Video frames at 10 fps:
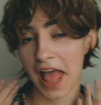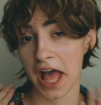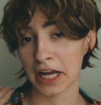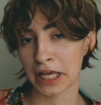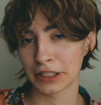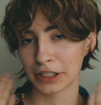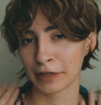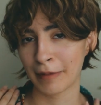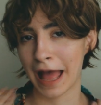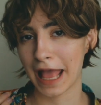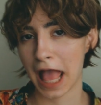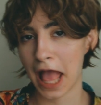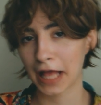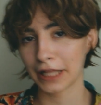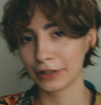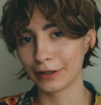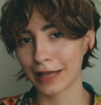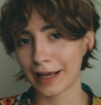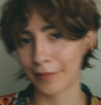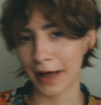Arranging my, do you
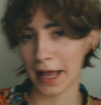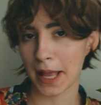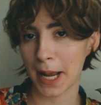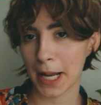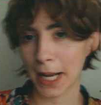like my